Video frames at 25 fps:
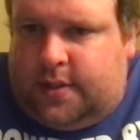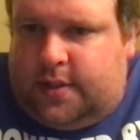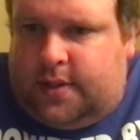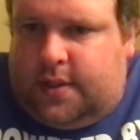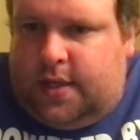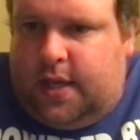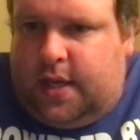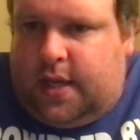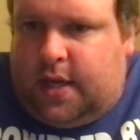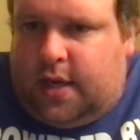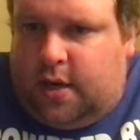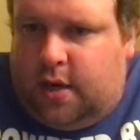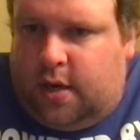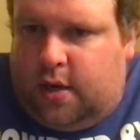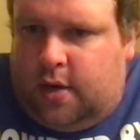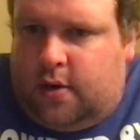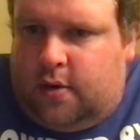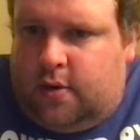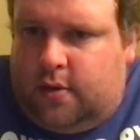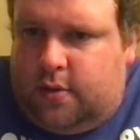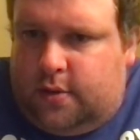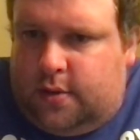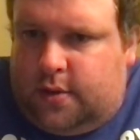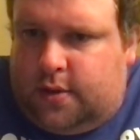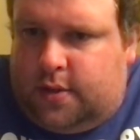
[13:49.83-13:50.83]

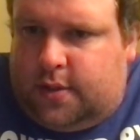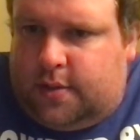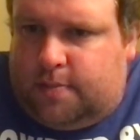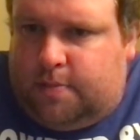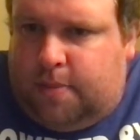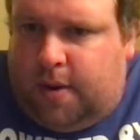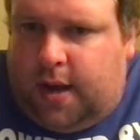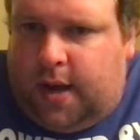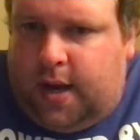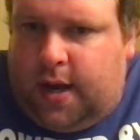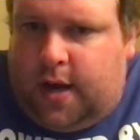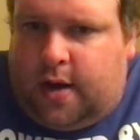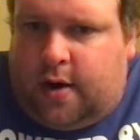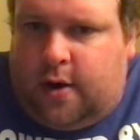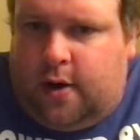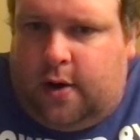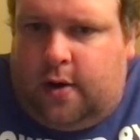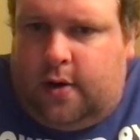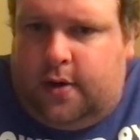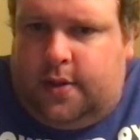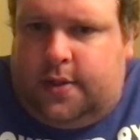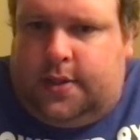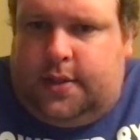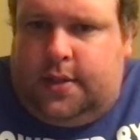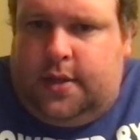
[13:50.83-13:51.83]
Chico's
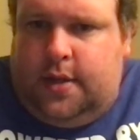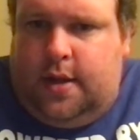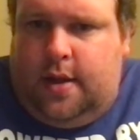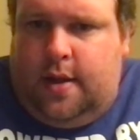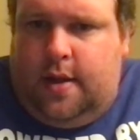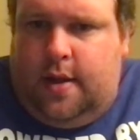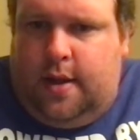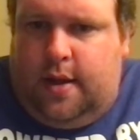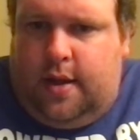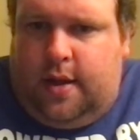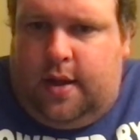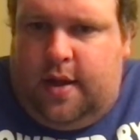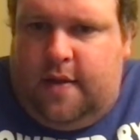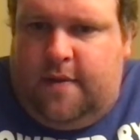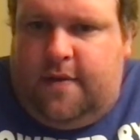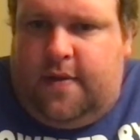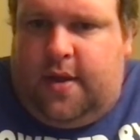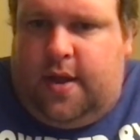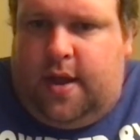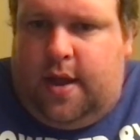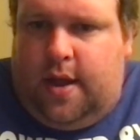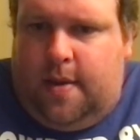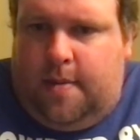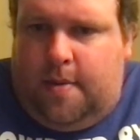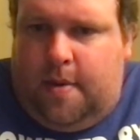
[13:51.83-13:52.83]
bodyguards,
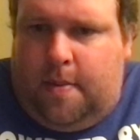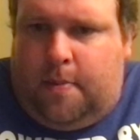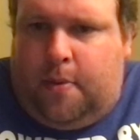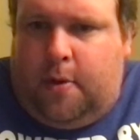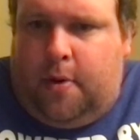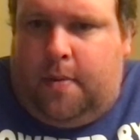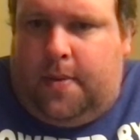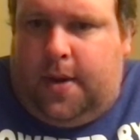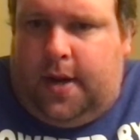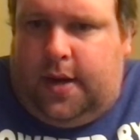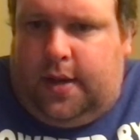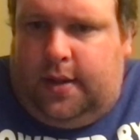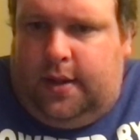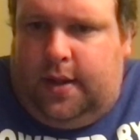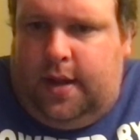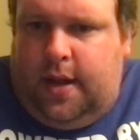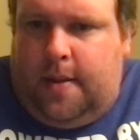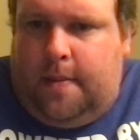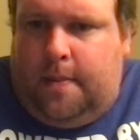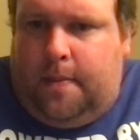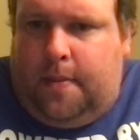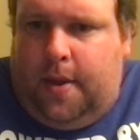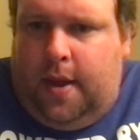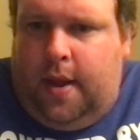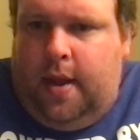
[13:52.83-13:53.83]
giving him a permanent
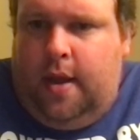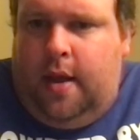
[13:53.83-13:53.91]
limp.